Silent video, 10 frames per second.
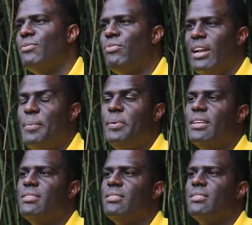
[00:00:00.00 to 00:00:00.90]

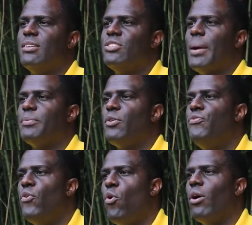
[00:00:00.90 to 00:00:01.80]
Philippians chapter
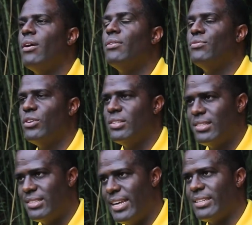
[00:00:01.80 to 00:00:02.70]
four,
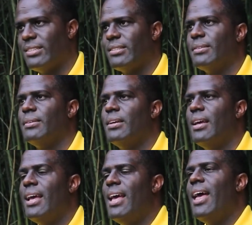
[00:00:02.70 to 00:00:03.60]
verses six.
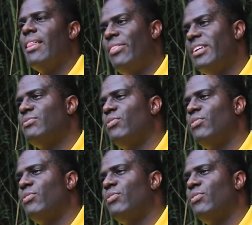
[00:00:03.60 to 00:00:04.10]
This